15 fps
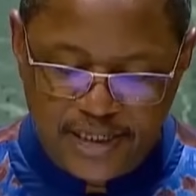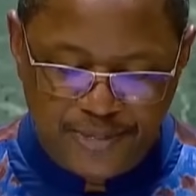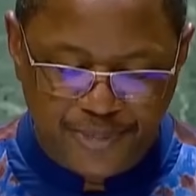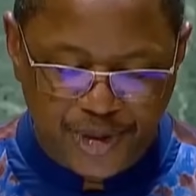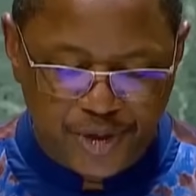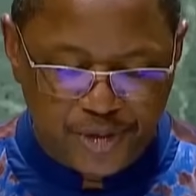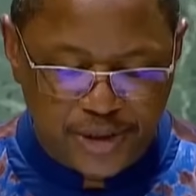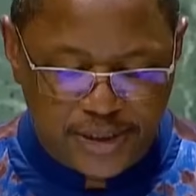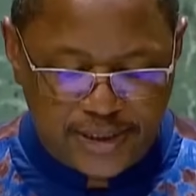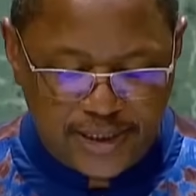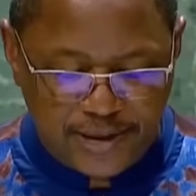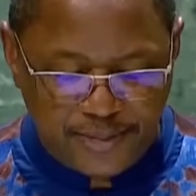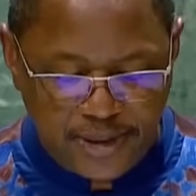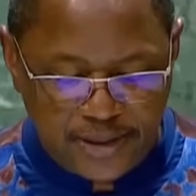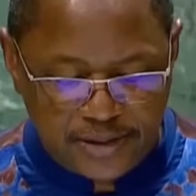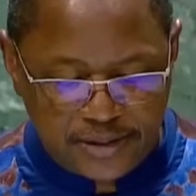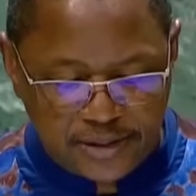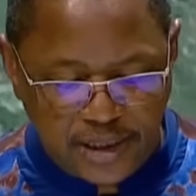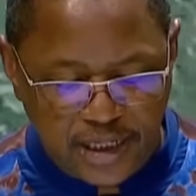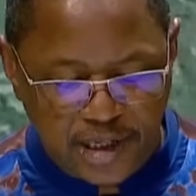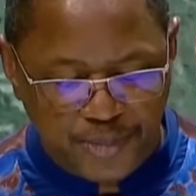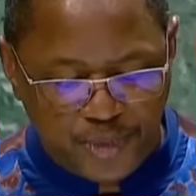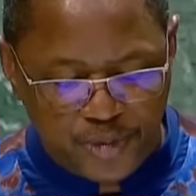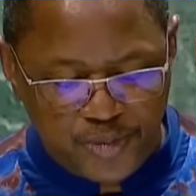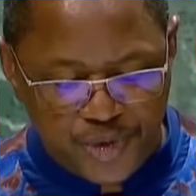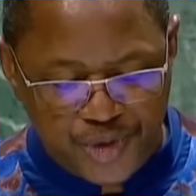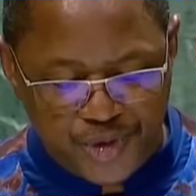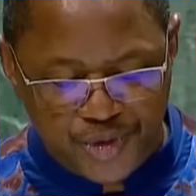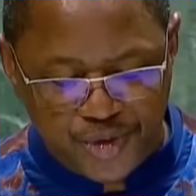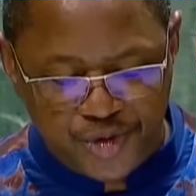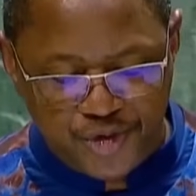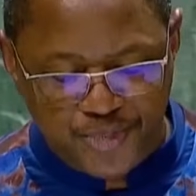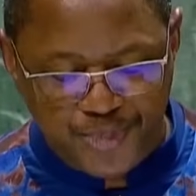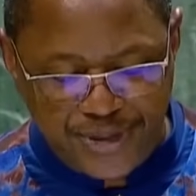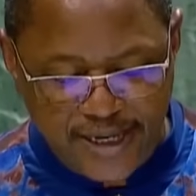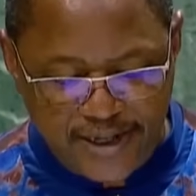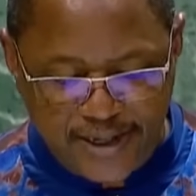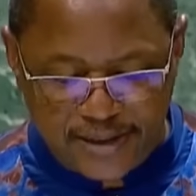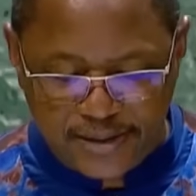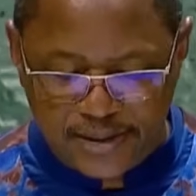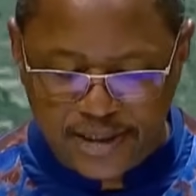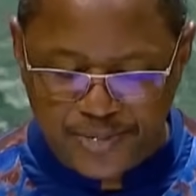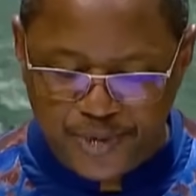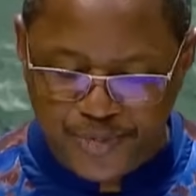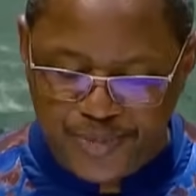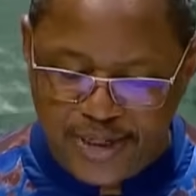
minister boldly criticized the multilateral system,